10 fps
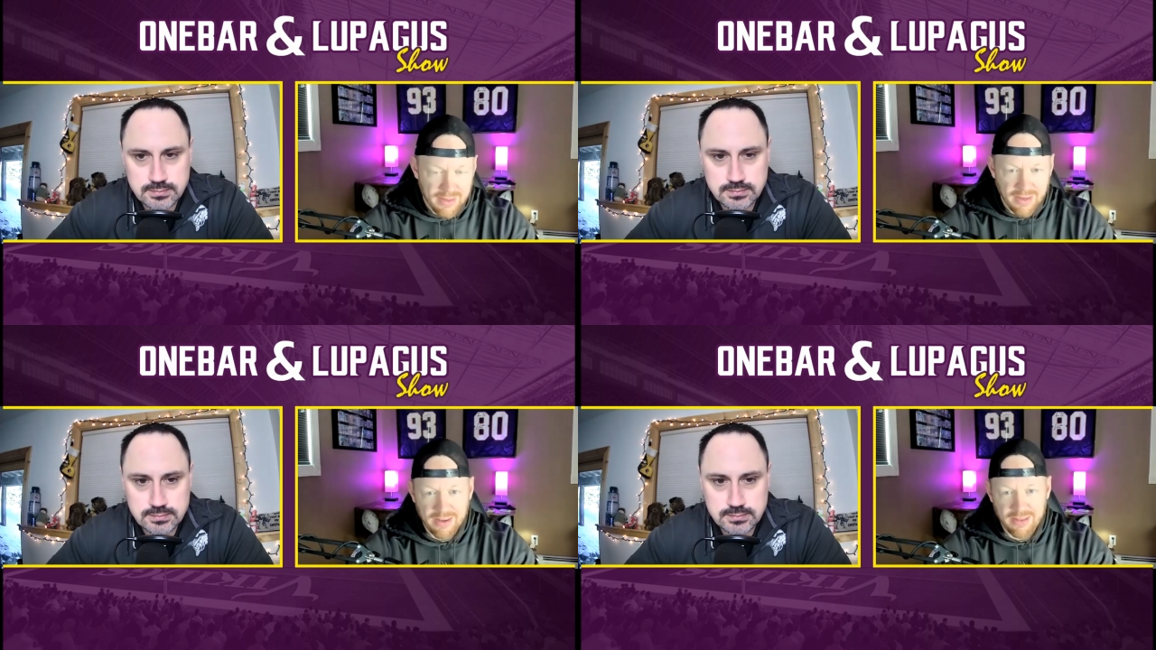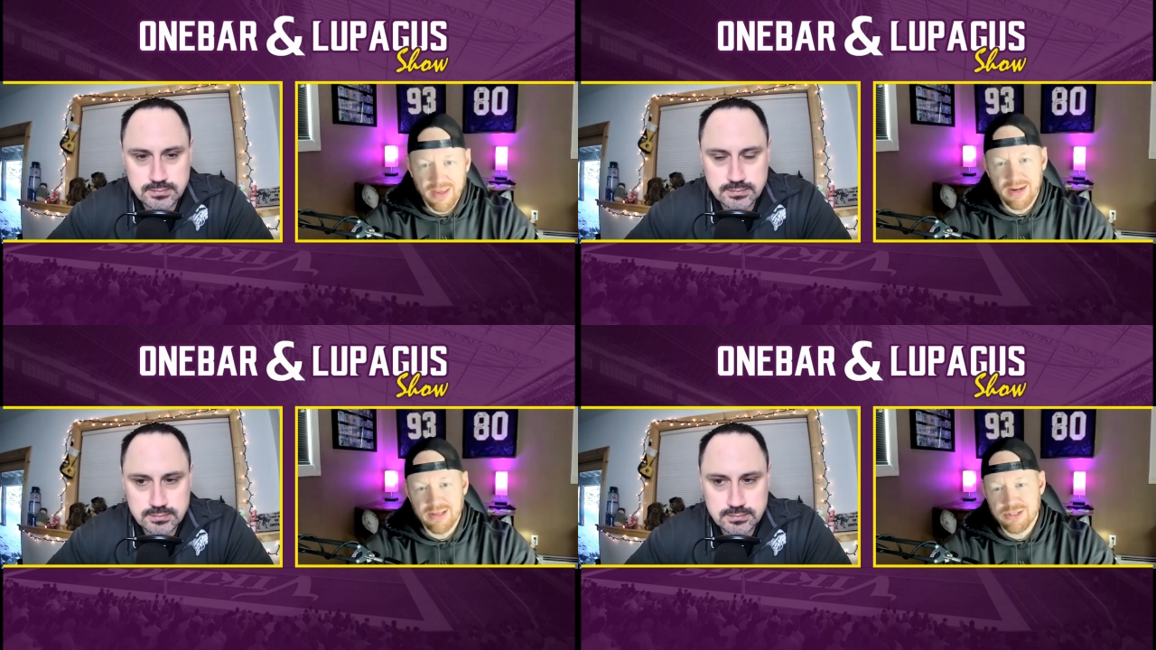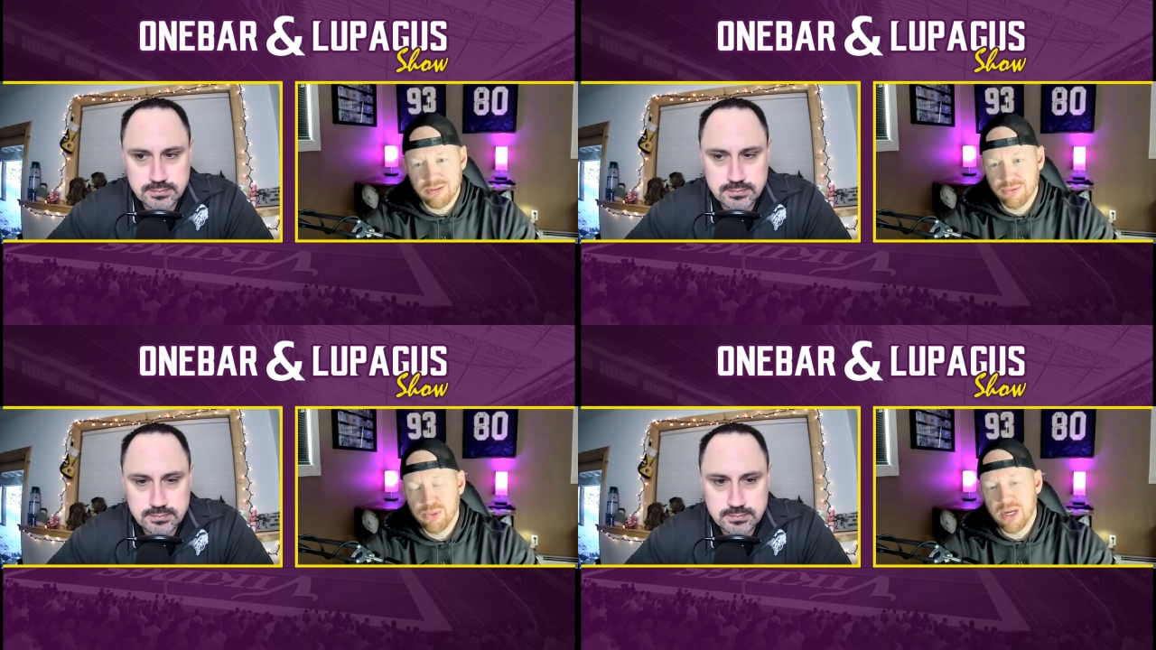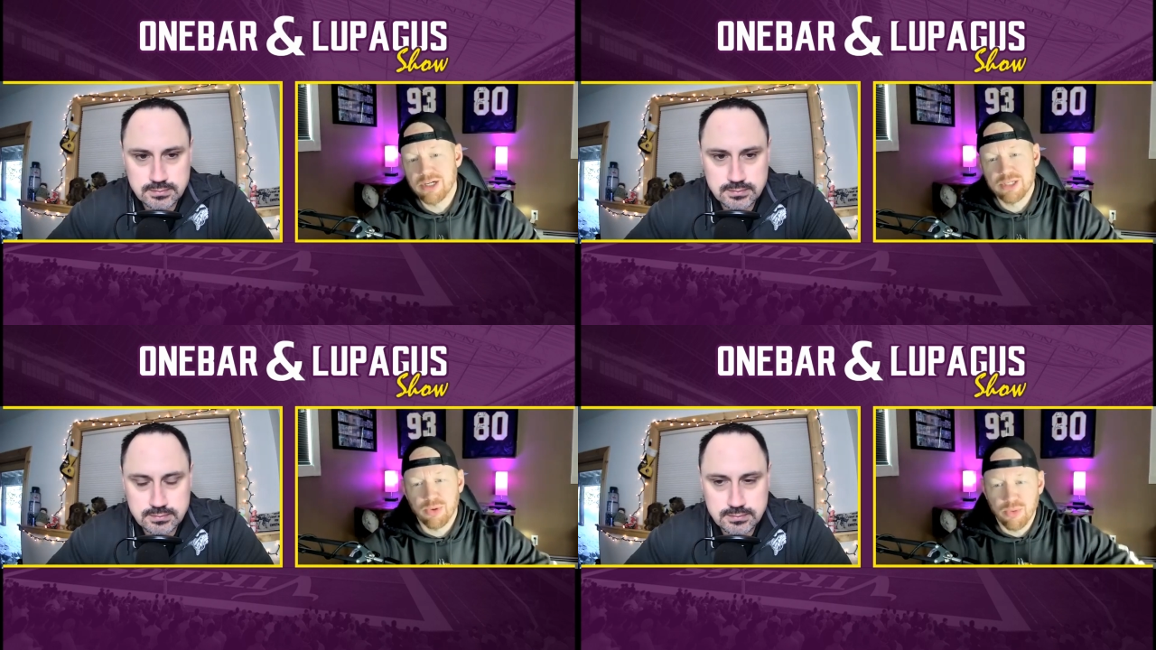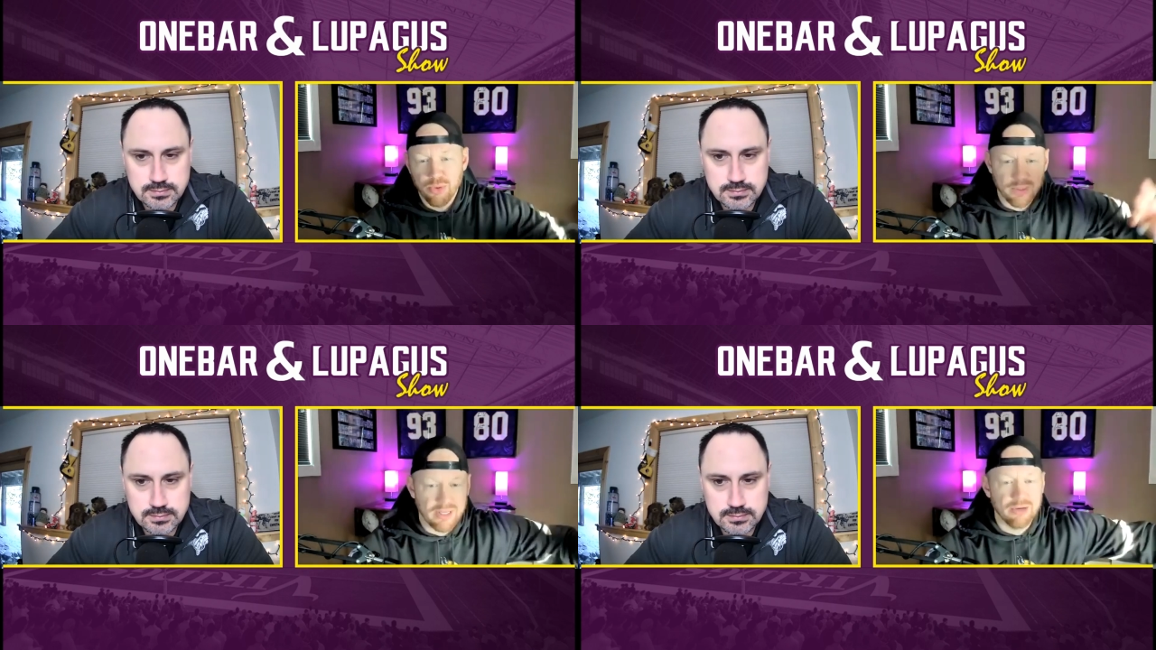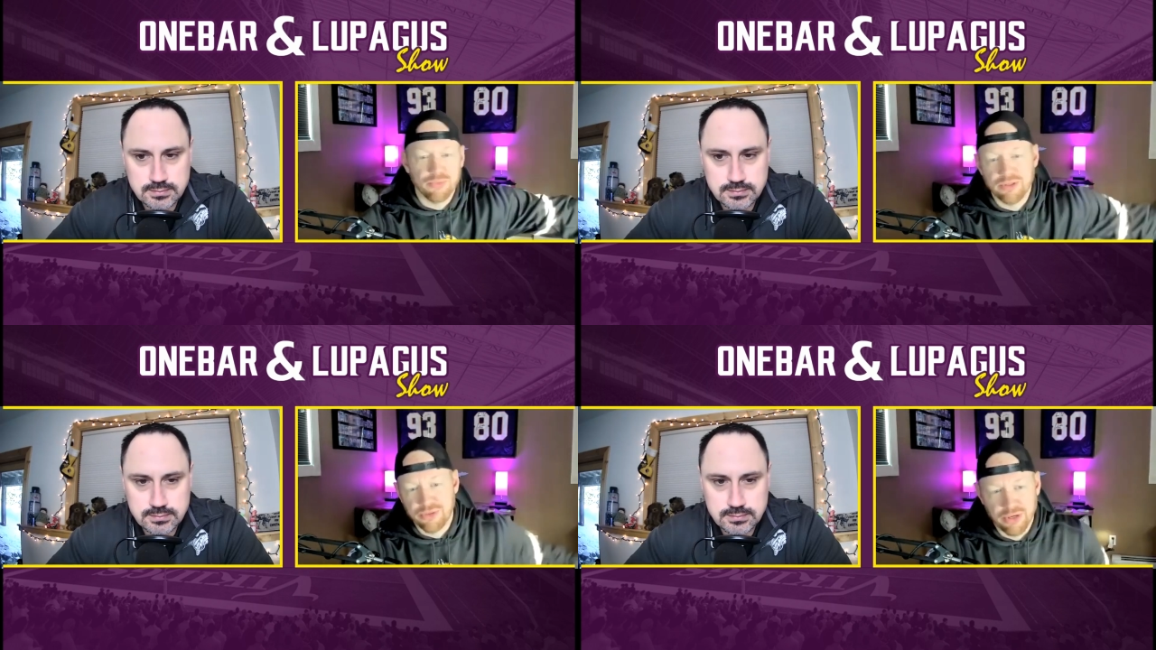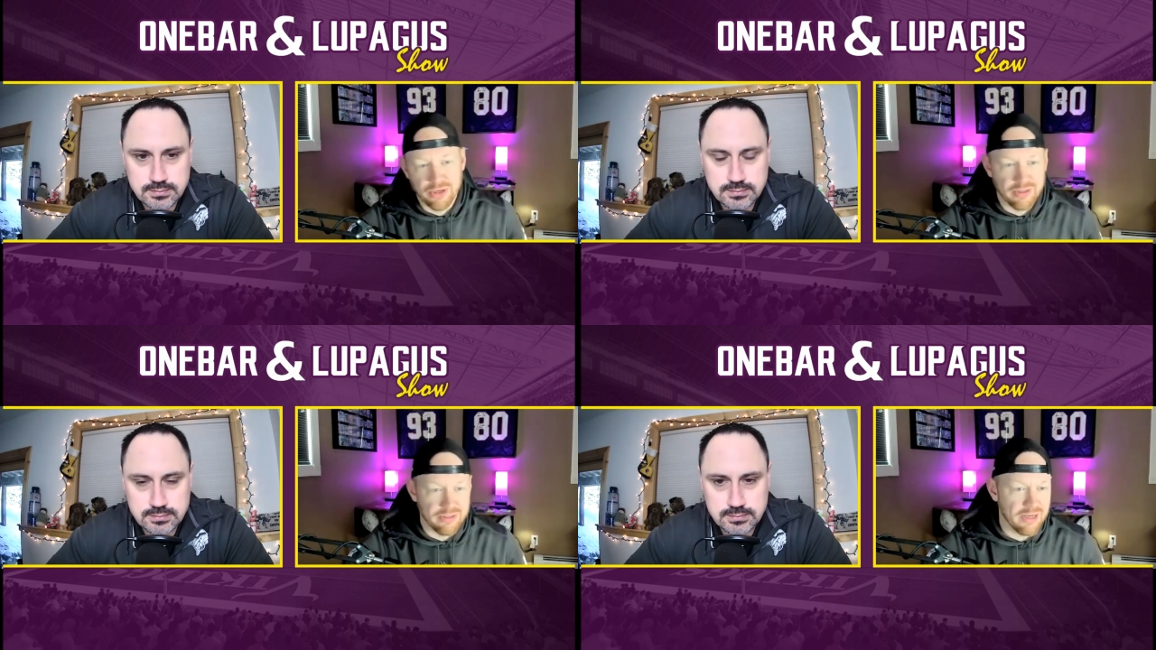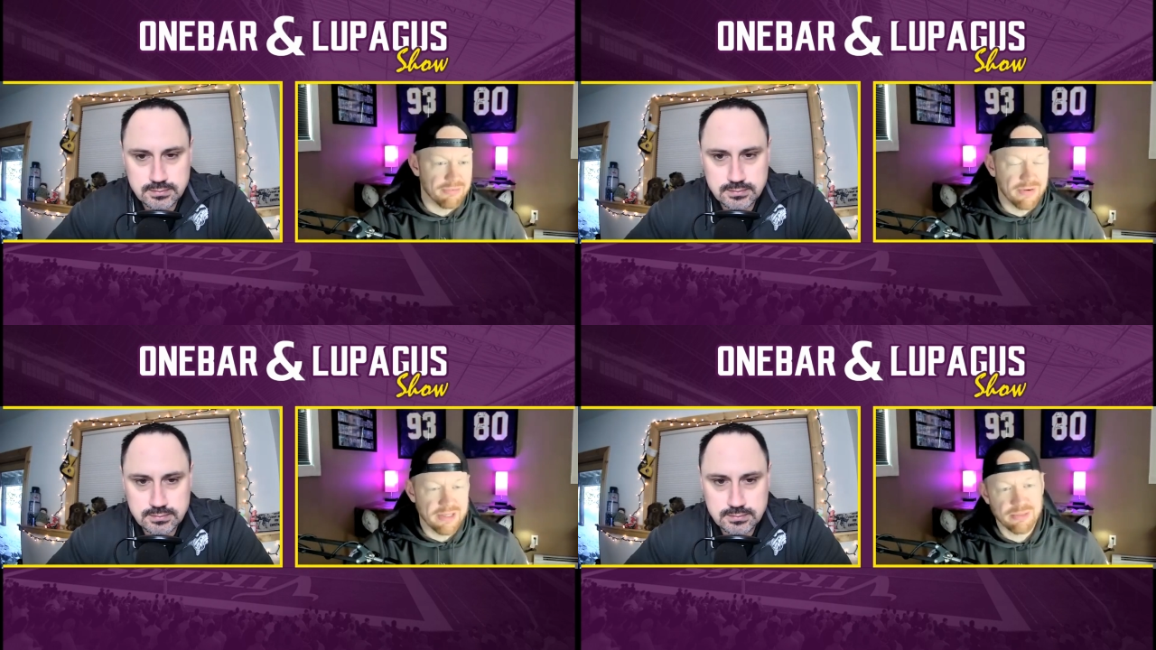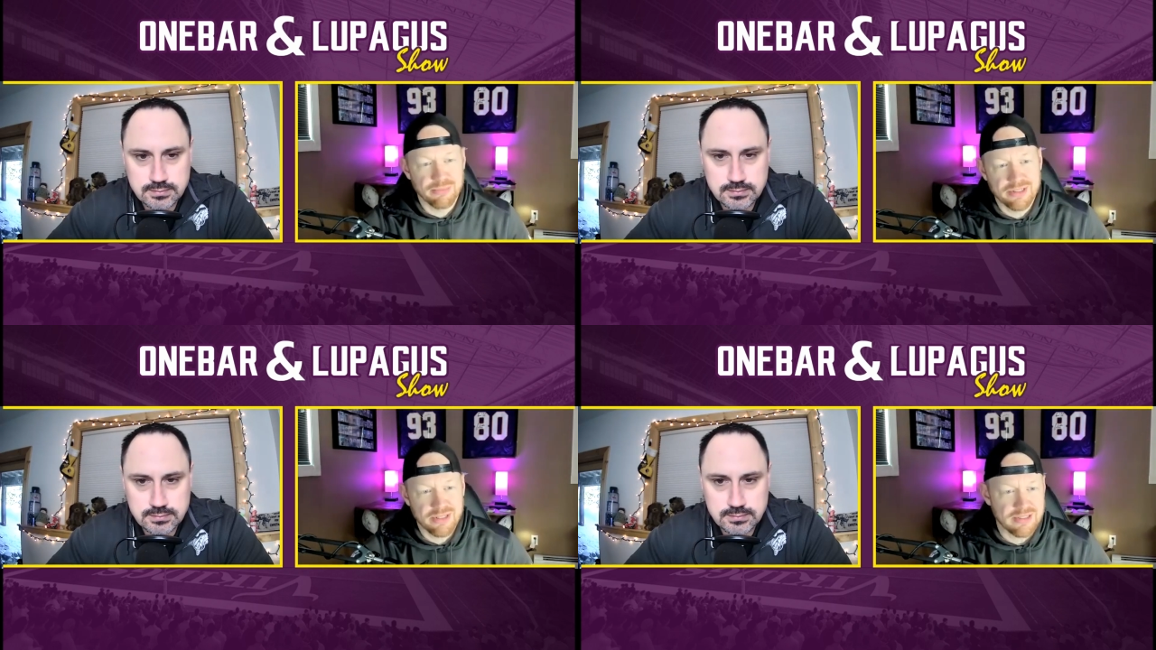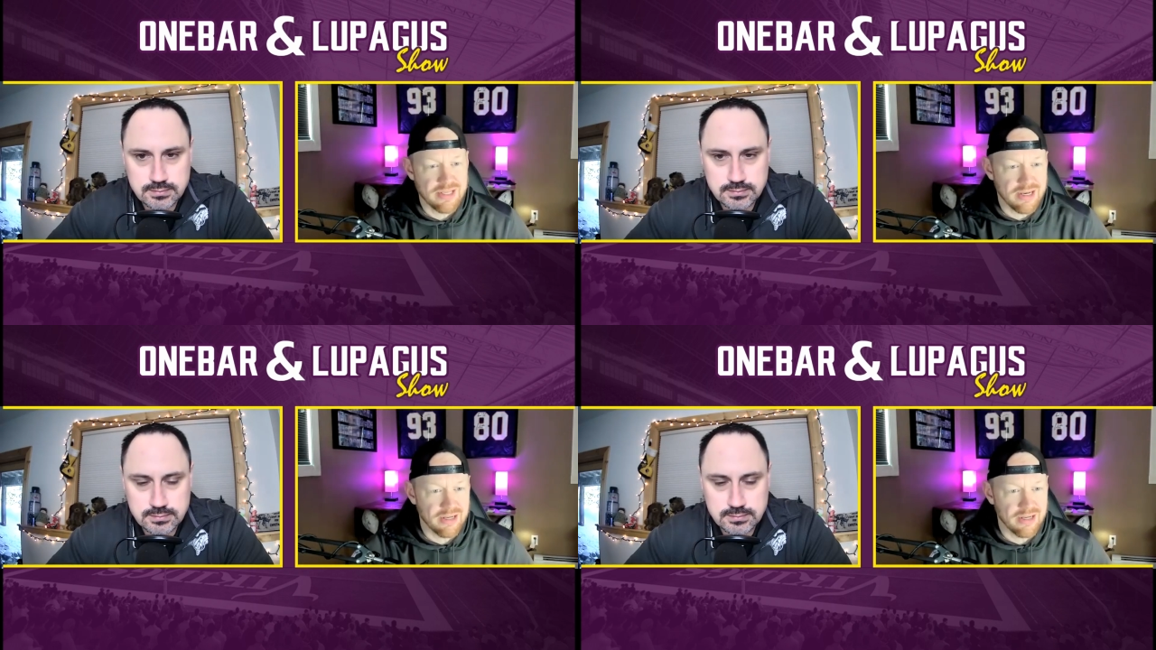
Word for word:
Speaker 1: and that is who cares about what we get in return. You got to find somebody that's going to take